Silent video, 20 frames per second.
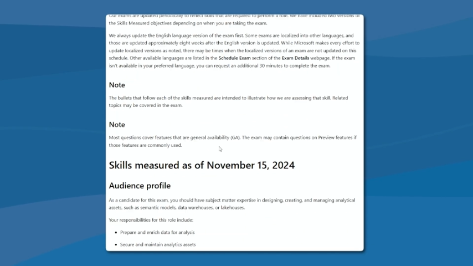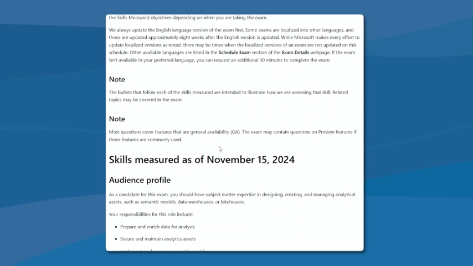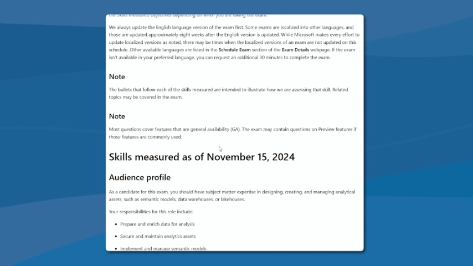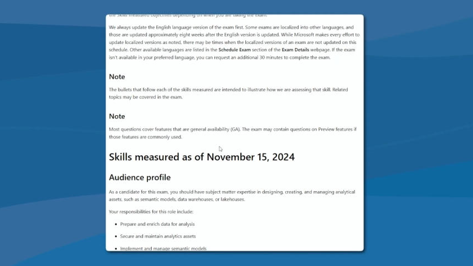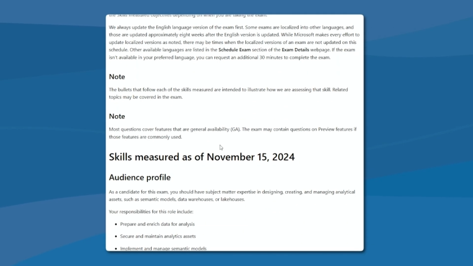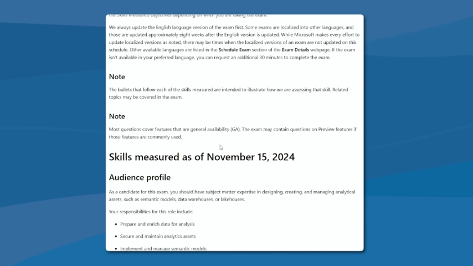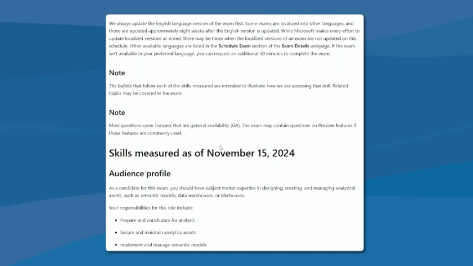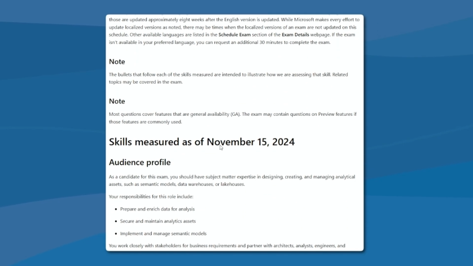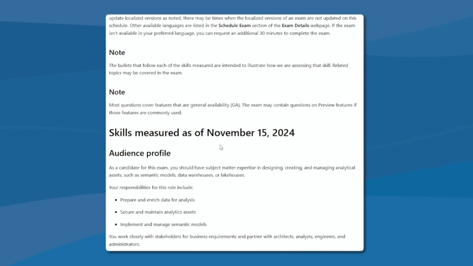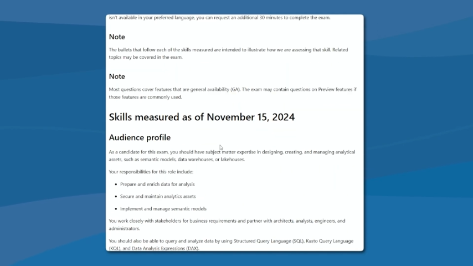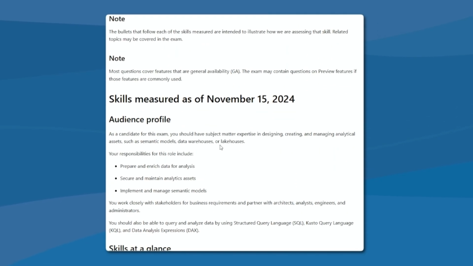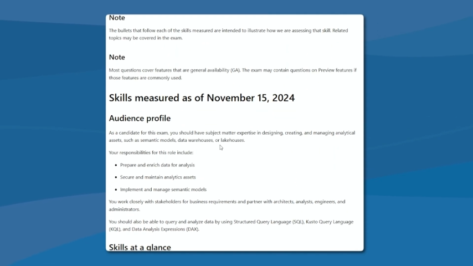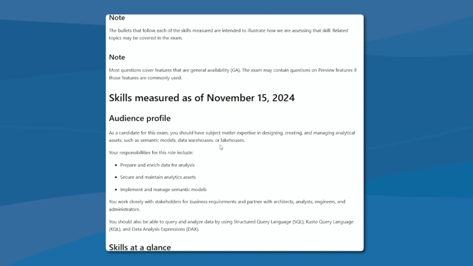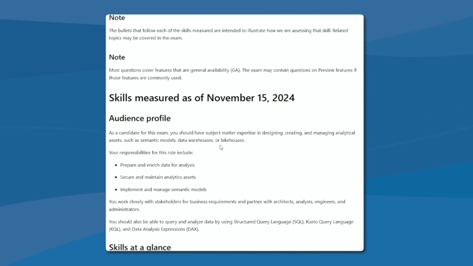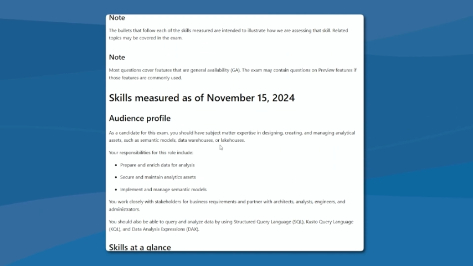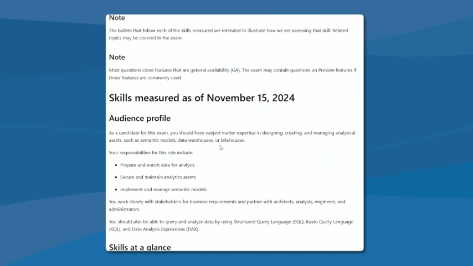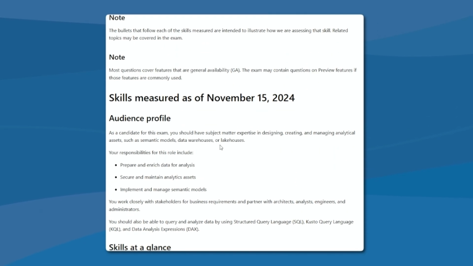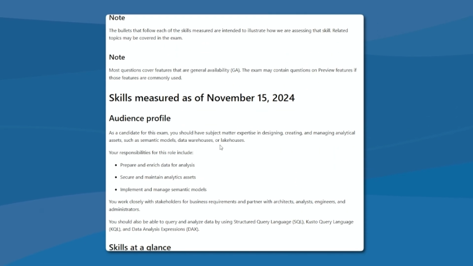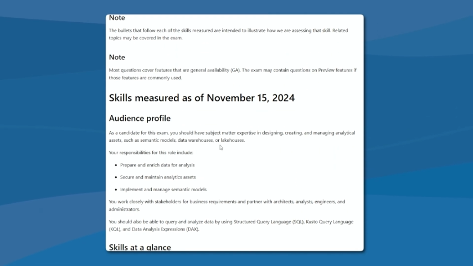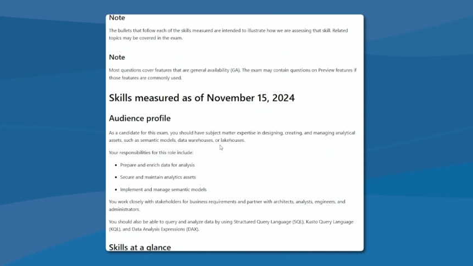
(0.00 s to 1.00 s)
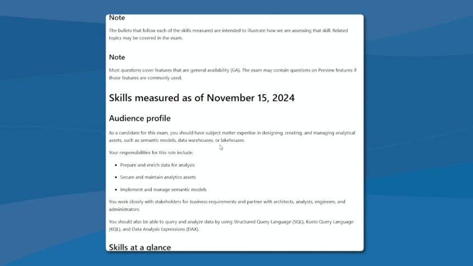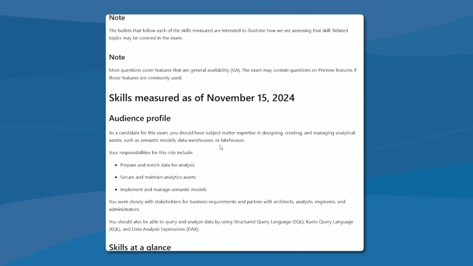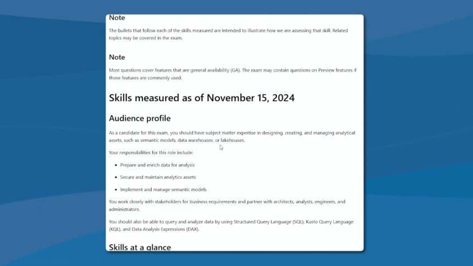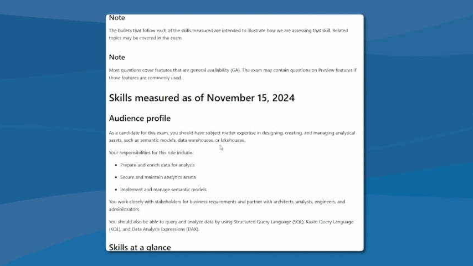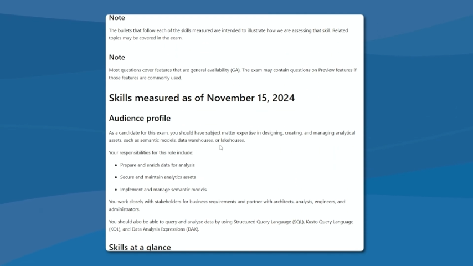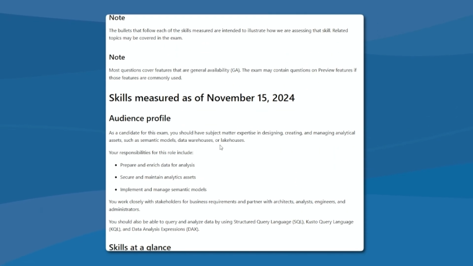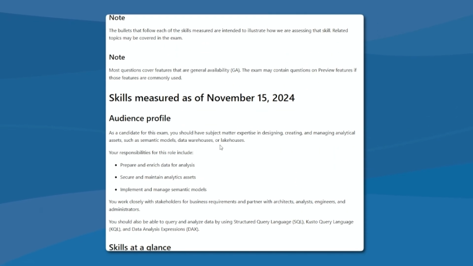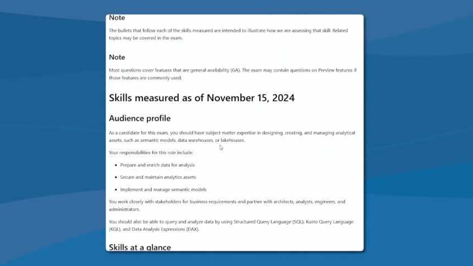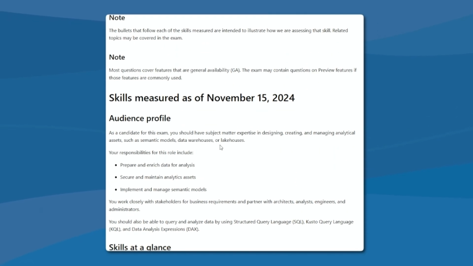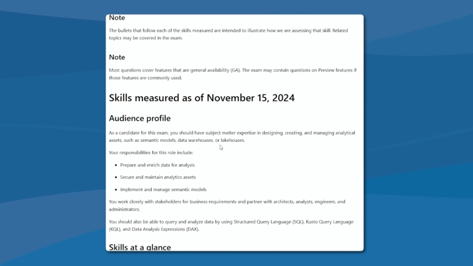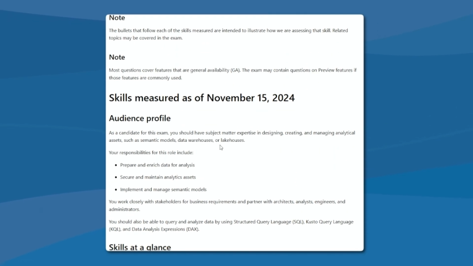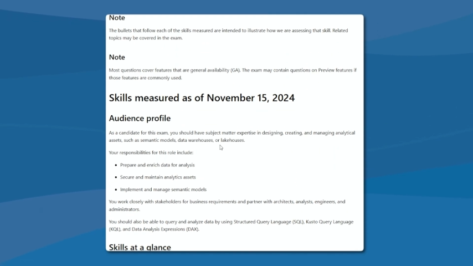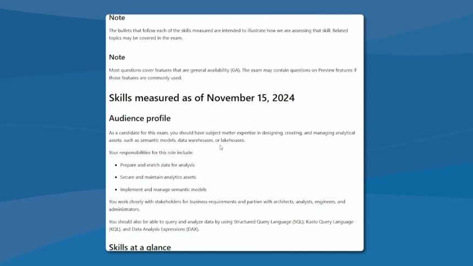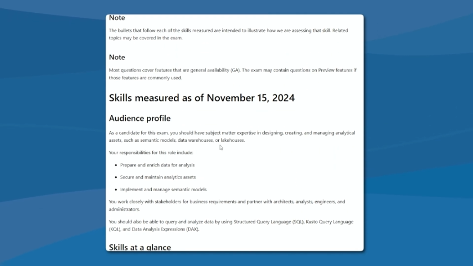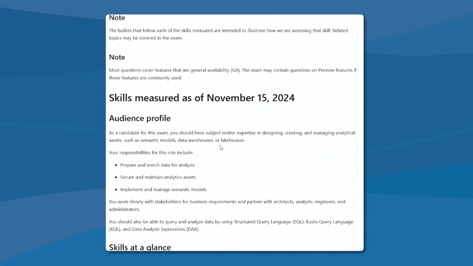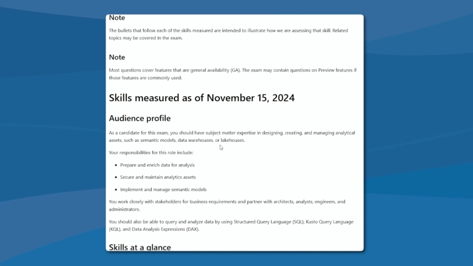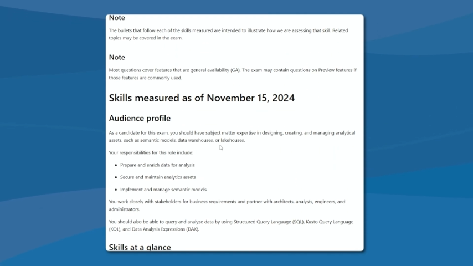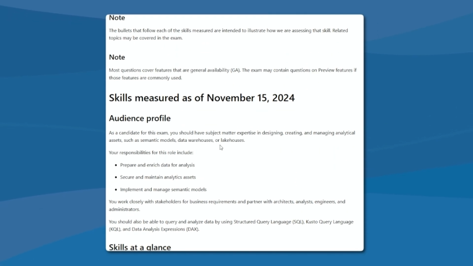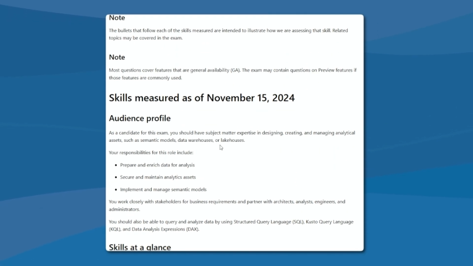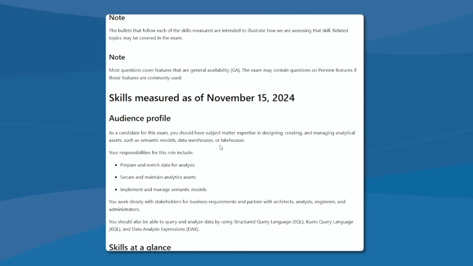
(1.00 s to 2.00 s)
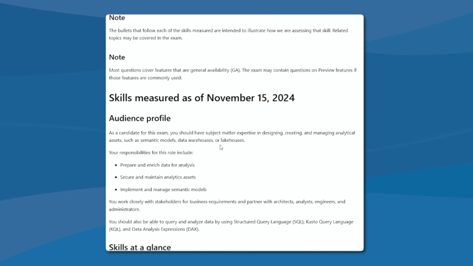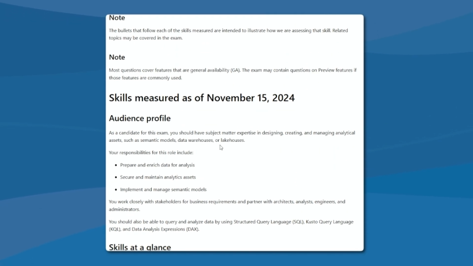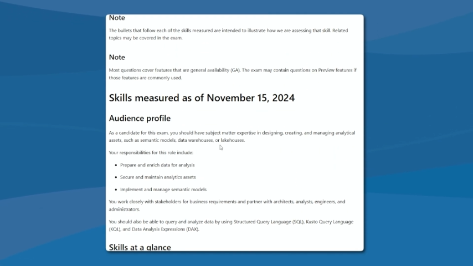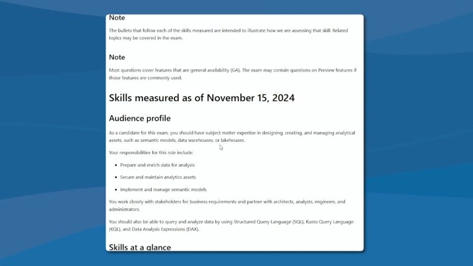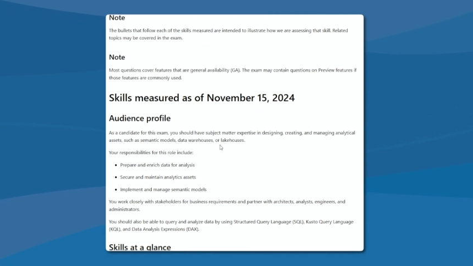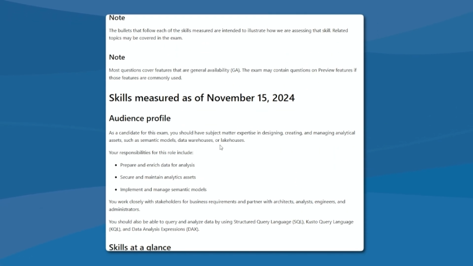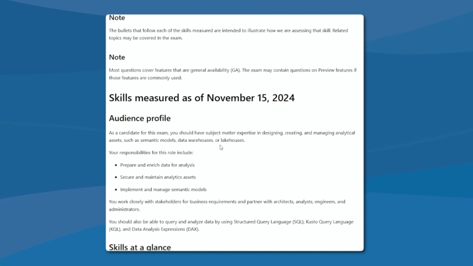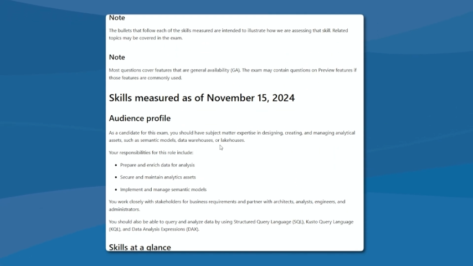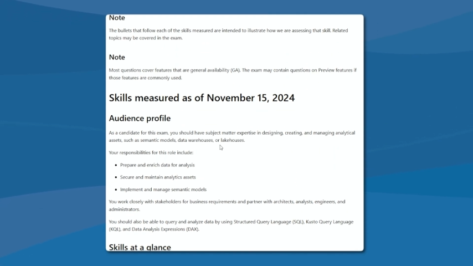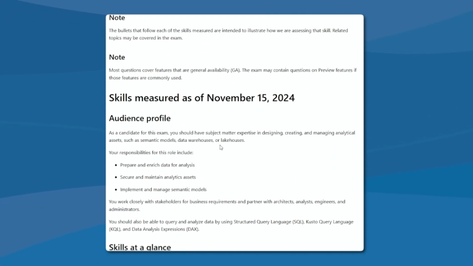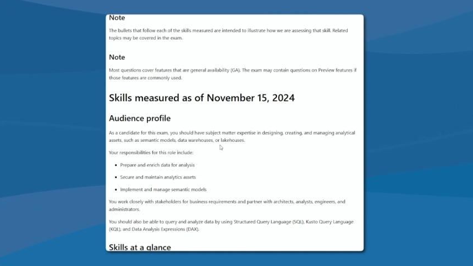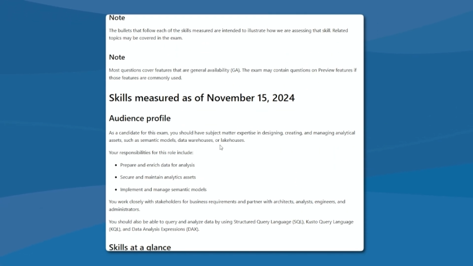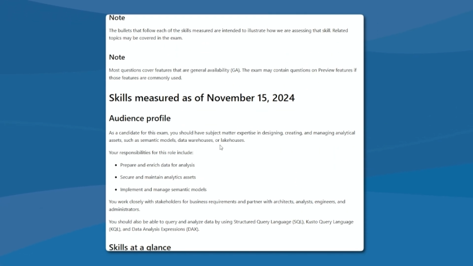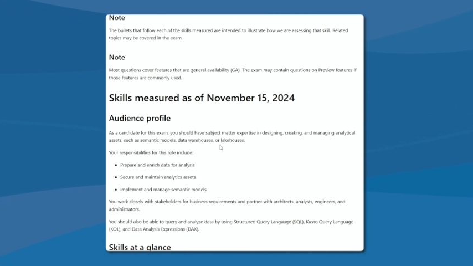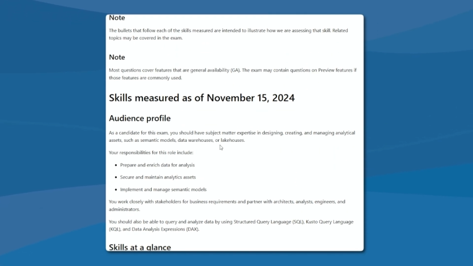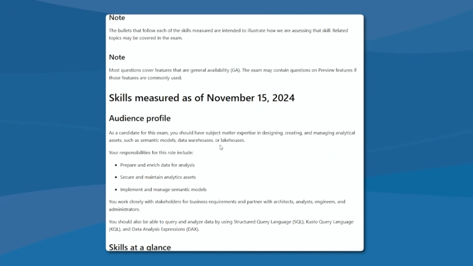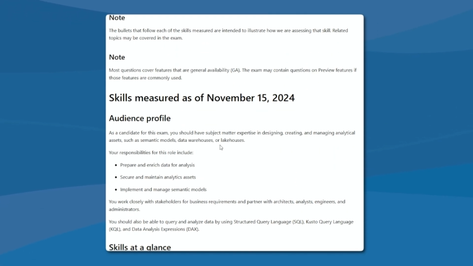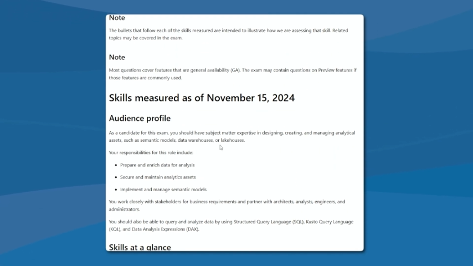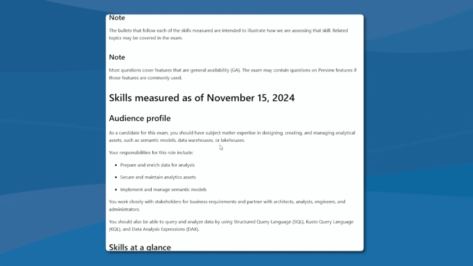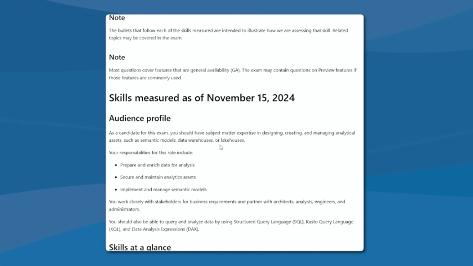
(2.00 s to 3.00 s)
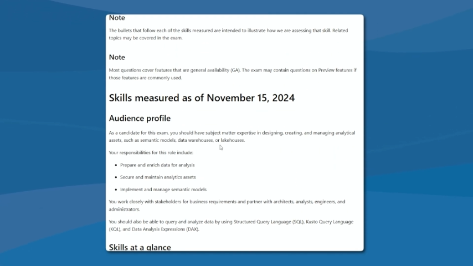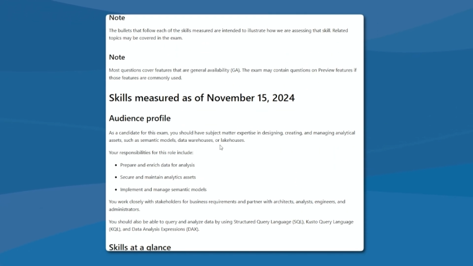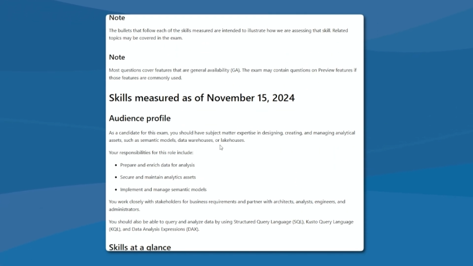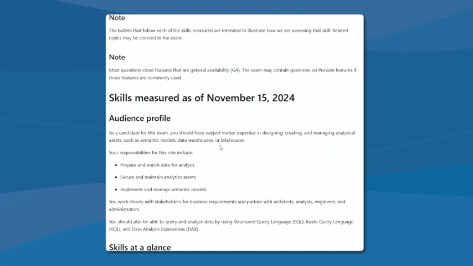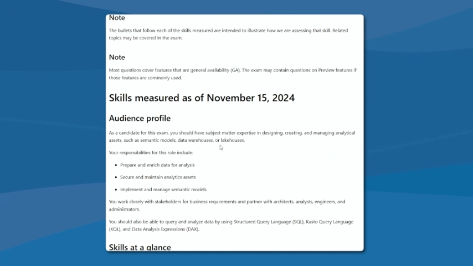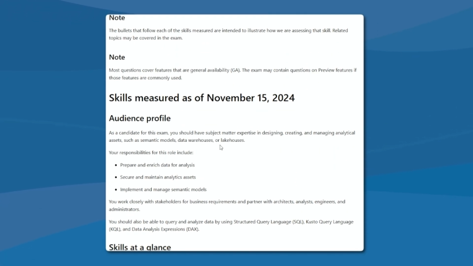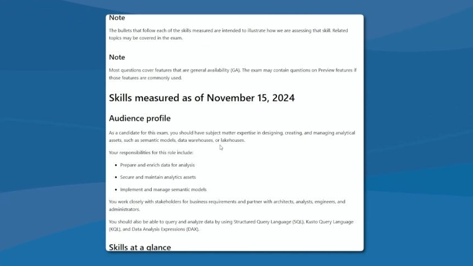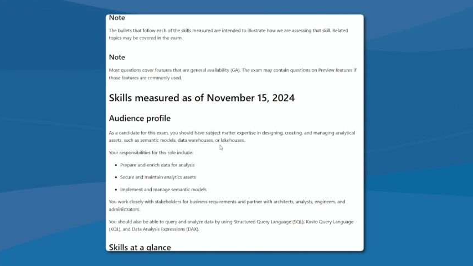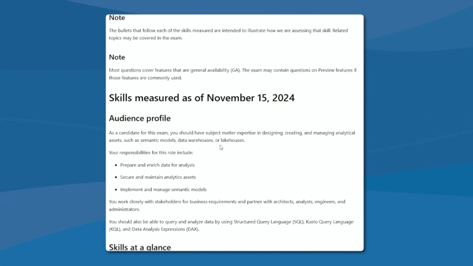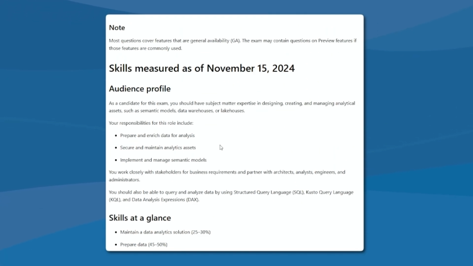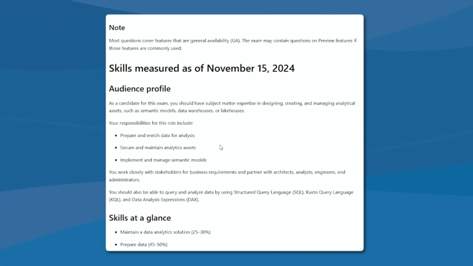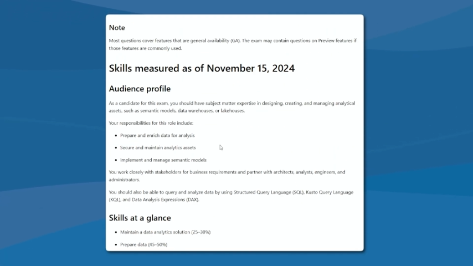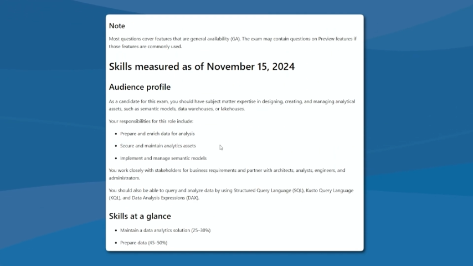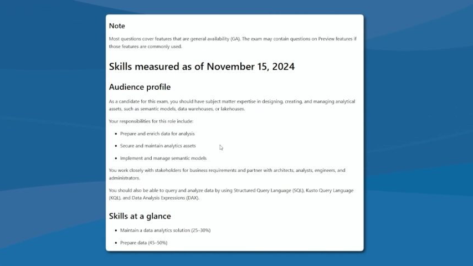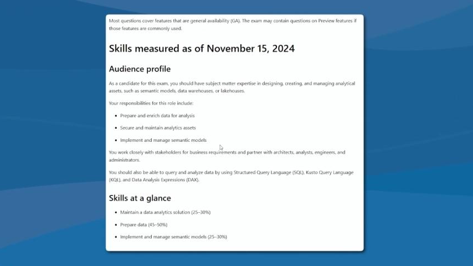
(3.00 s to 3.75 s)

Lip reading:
Nobody's mouth can be seen.